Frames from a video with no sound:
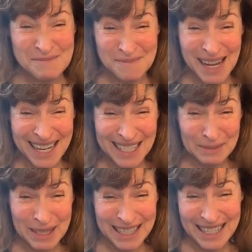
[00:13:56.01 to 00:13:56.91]
my
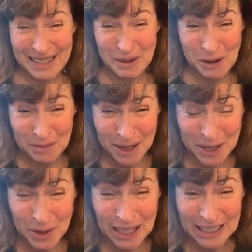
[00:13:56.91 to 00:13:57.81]
husband didn't even want me
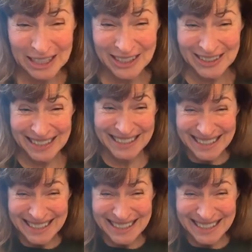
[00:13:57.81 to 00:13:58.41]
to include. He's